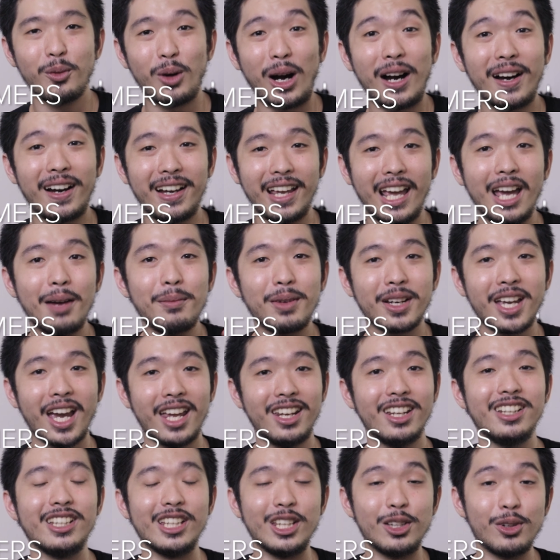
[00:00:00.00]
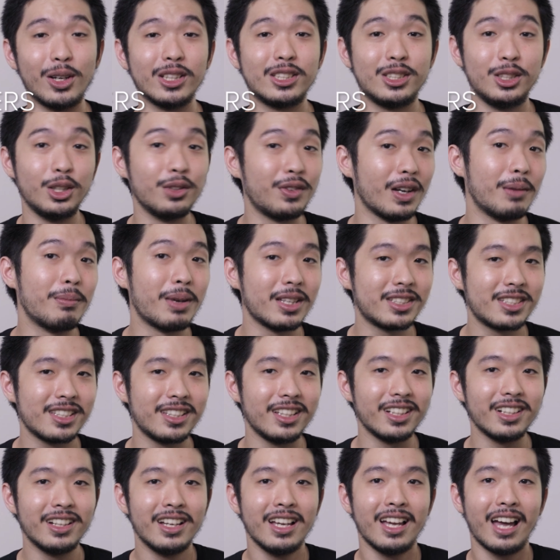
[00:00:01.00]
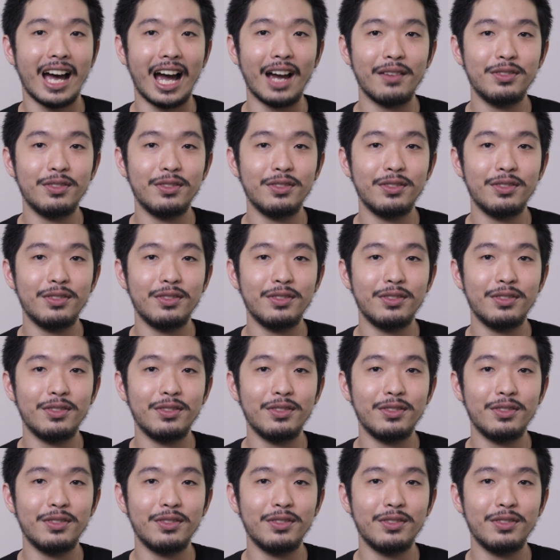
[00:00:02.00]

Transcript: While I am a Canon EOS Youth Ambassador,